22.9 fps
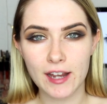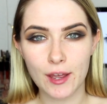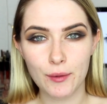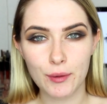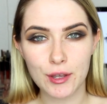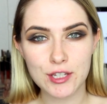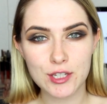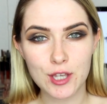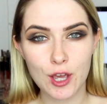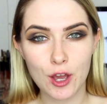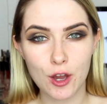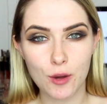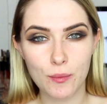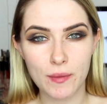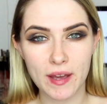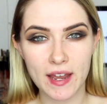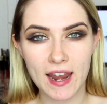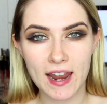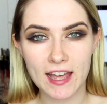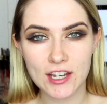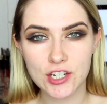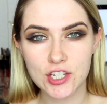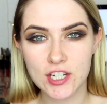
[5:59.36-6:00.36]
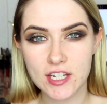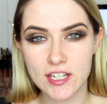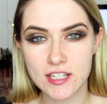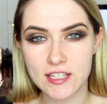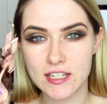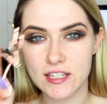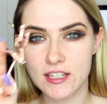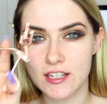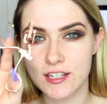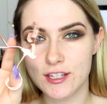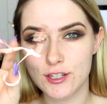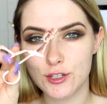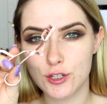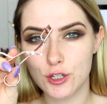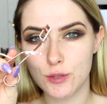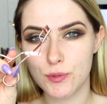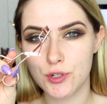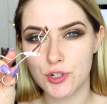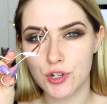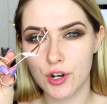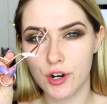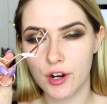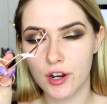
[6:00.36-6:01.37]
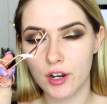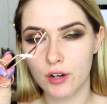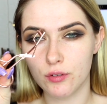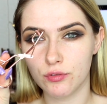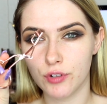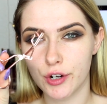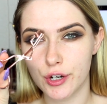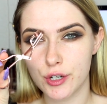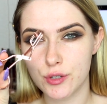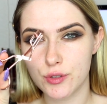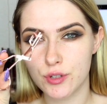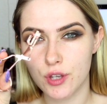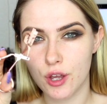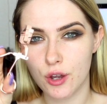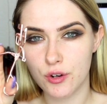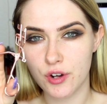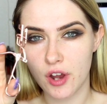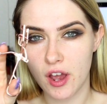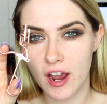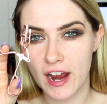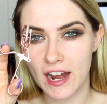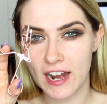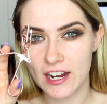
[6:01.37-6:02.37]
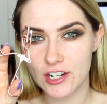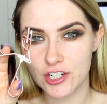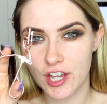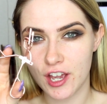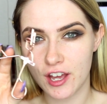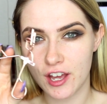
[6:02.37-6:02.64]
Now I'm going to curl my lashes. These are the Superdrug Rose Gold Eyelash